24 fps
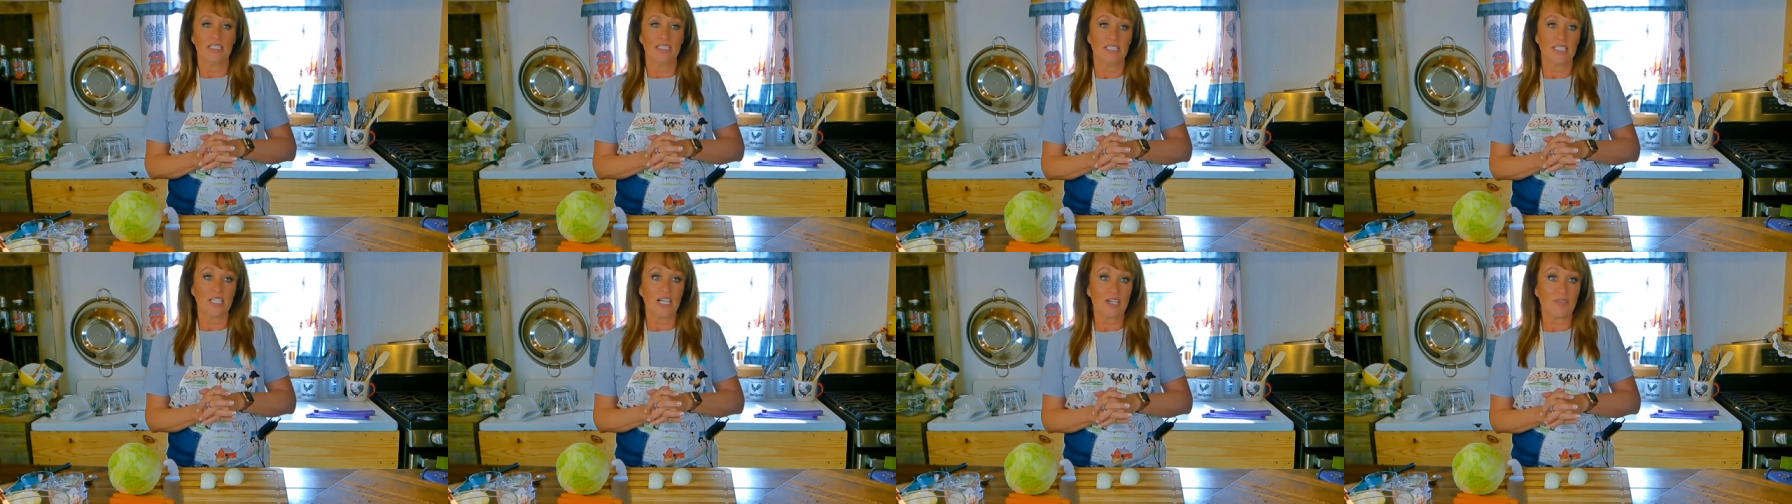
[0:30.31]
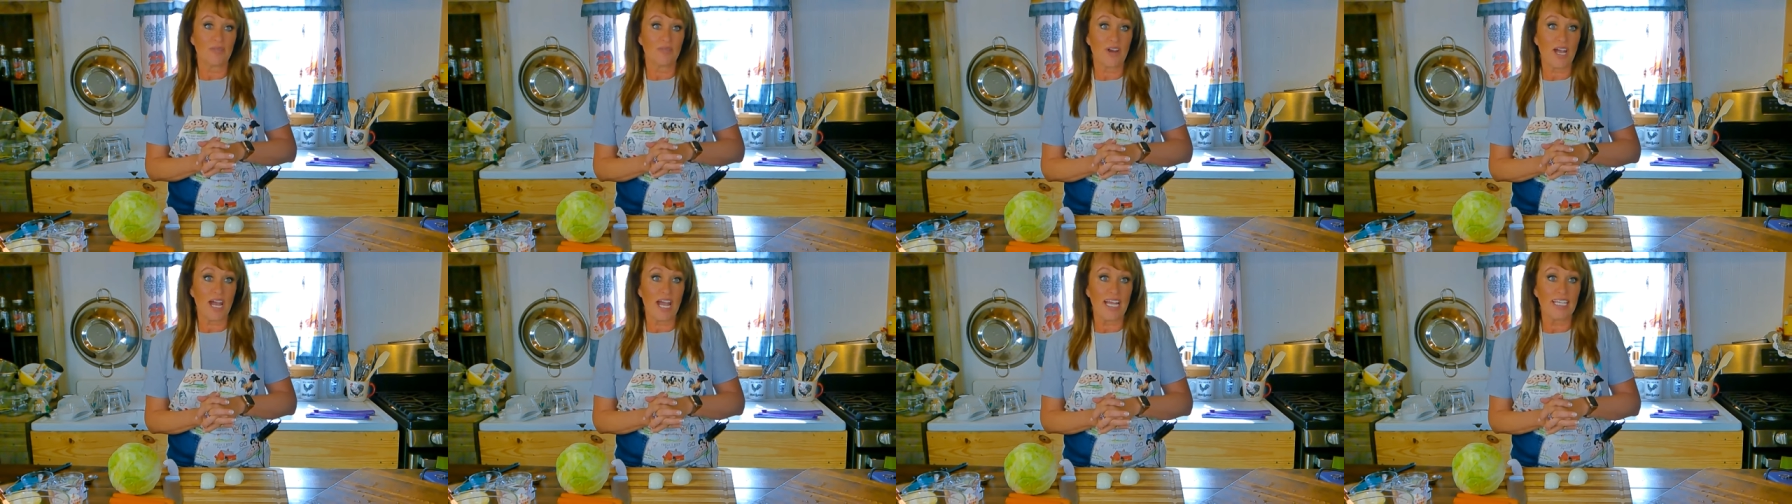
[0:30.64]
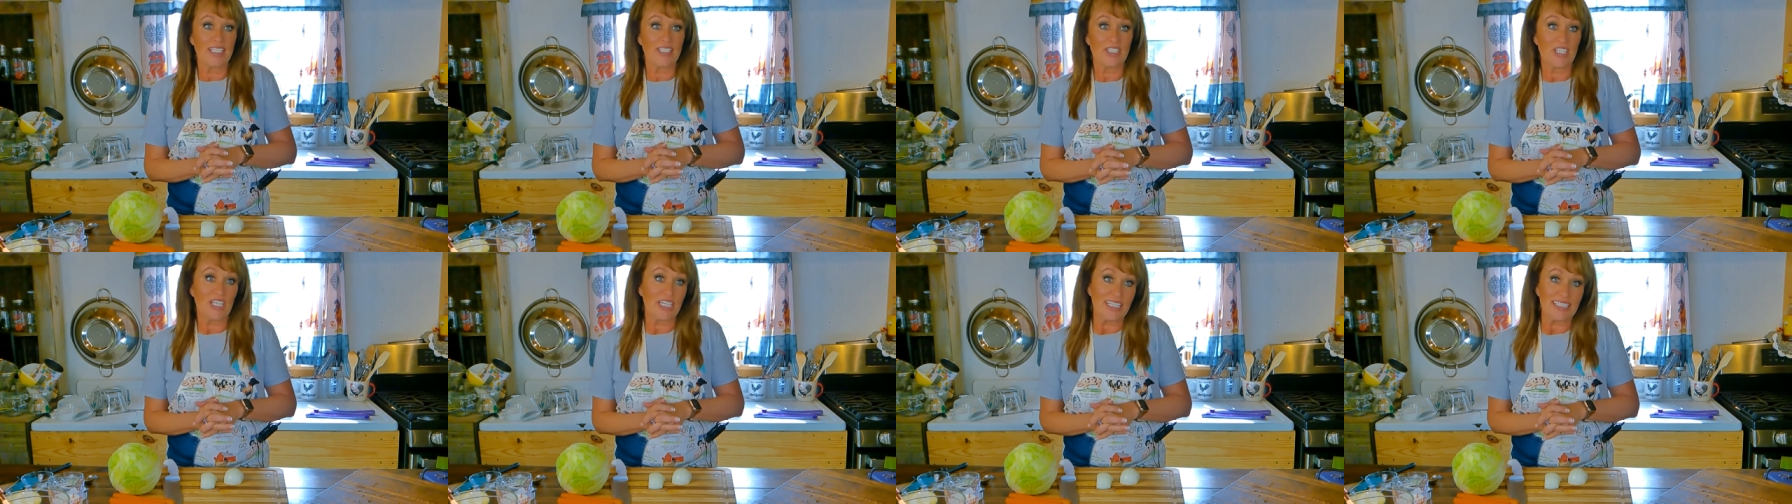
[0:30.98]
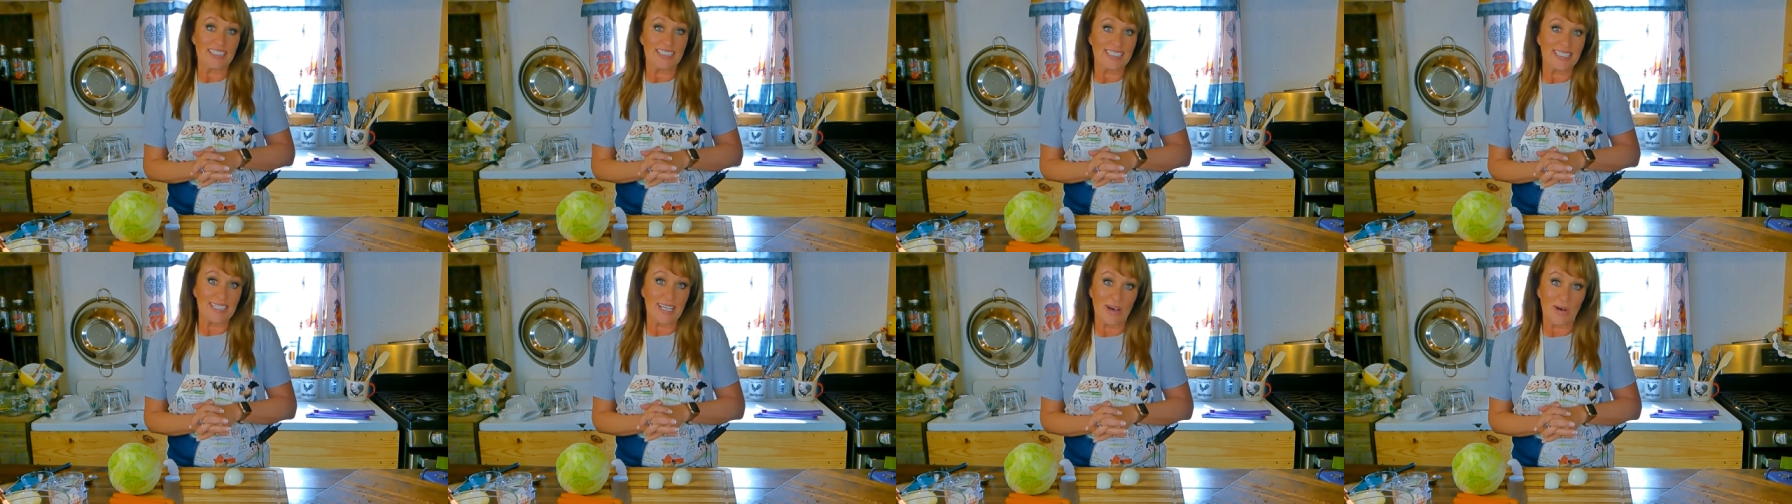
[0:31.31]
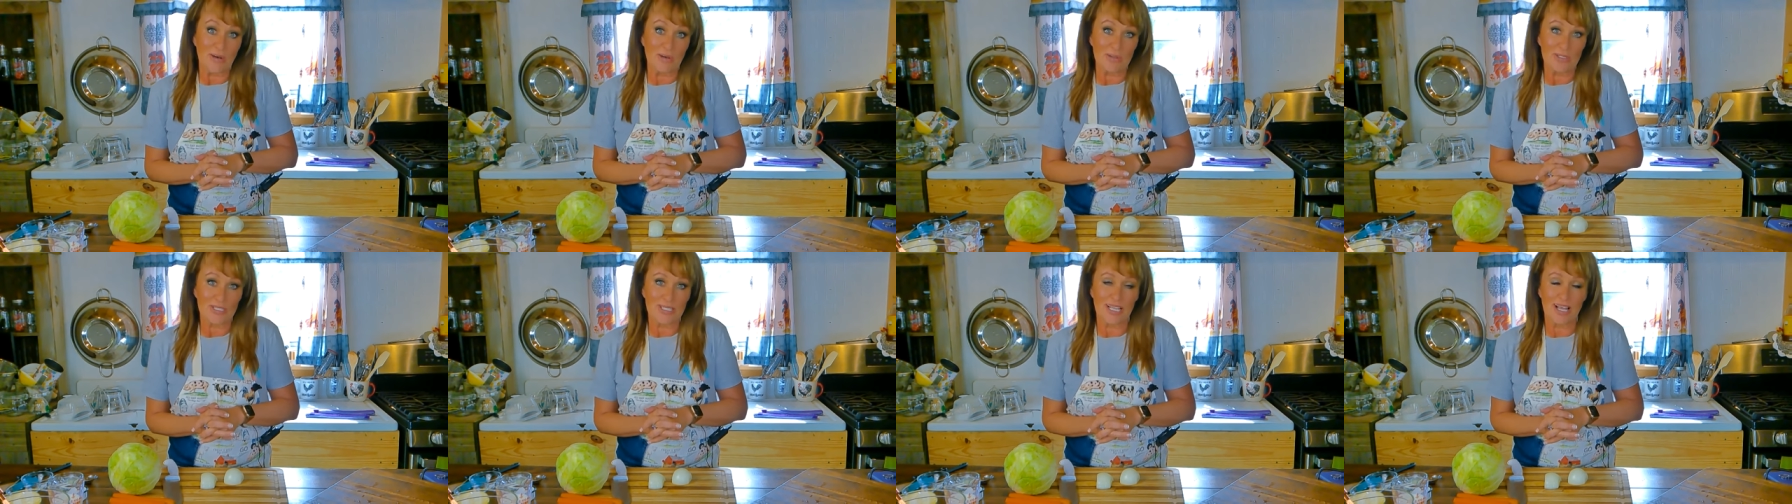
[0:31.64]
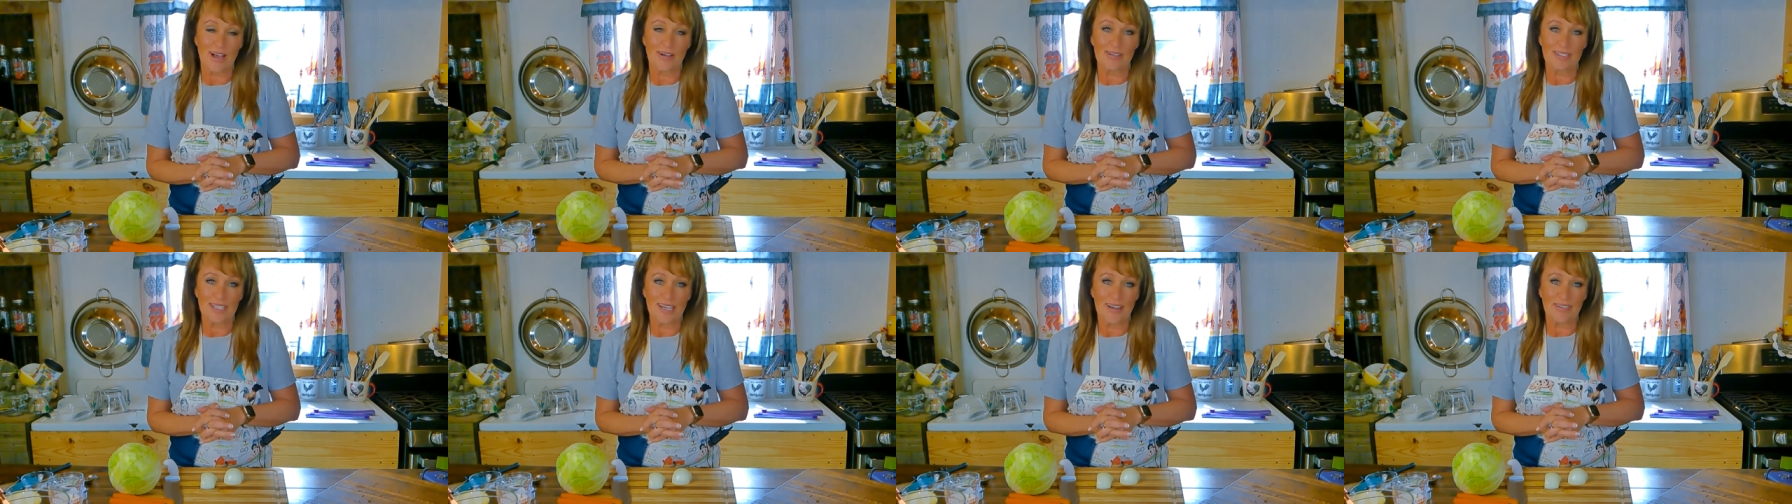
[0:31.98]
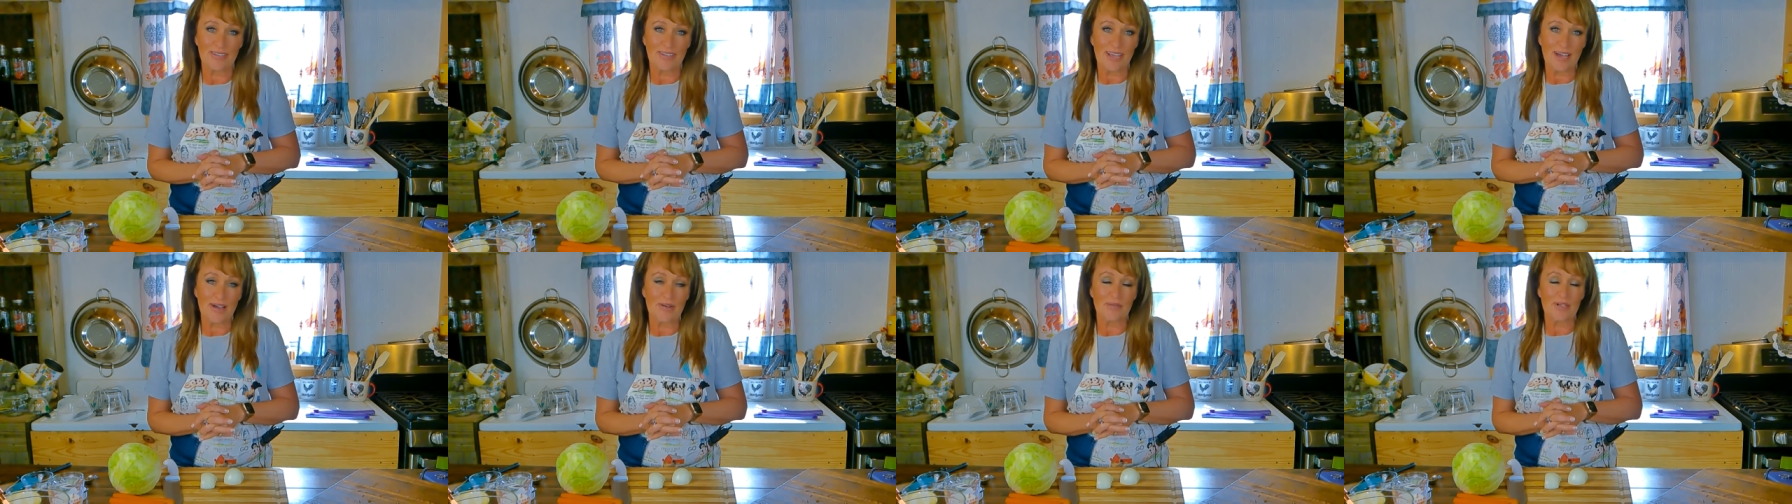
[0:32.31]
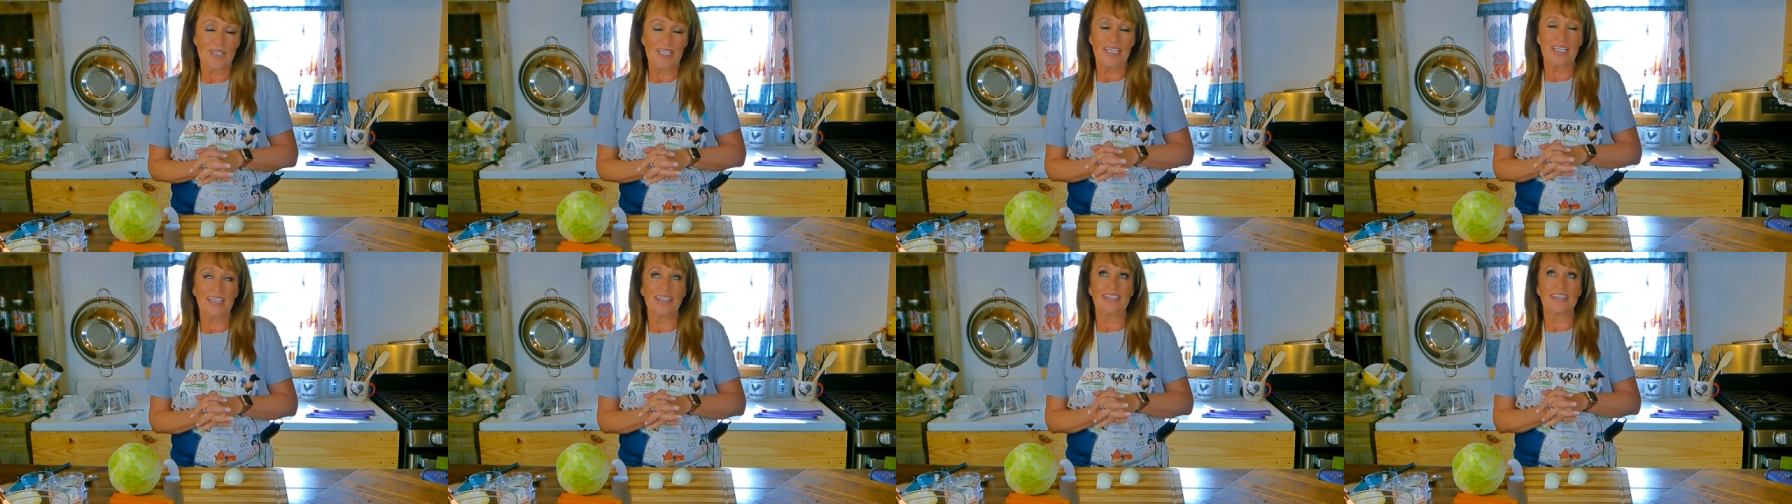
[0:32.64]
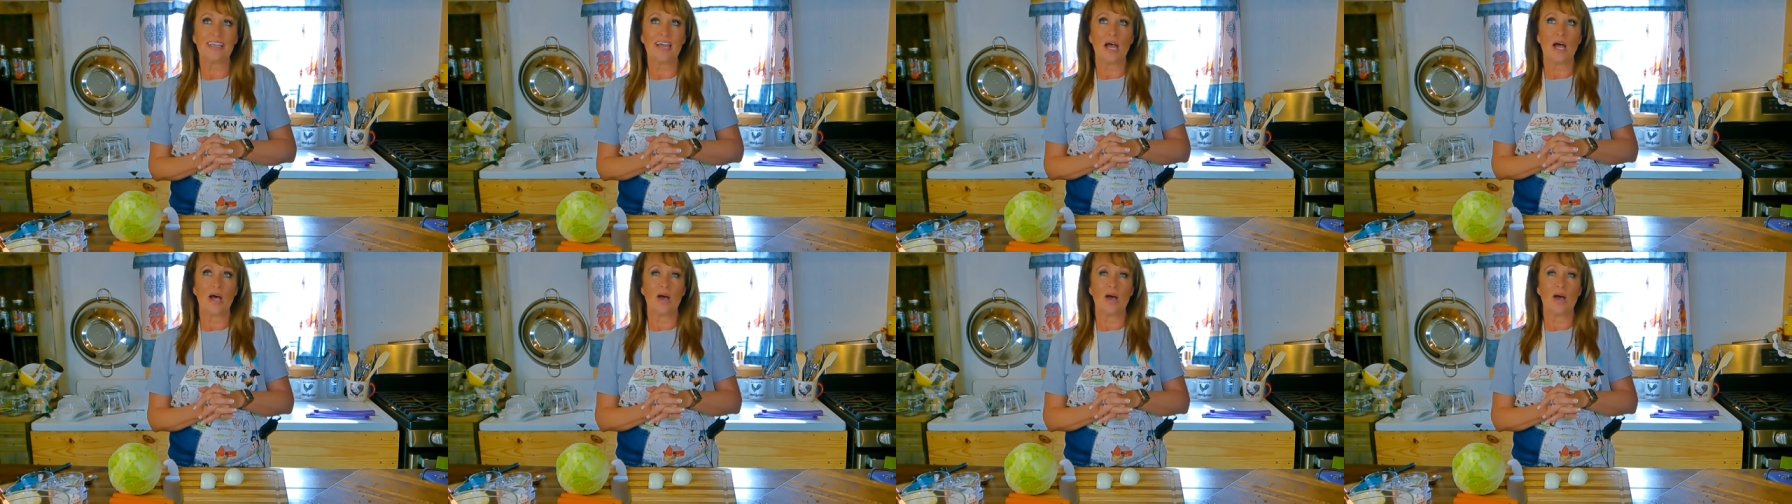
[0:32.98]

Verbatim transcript: Kentucky Fried Chicken's coleslaw. Y'all know it.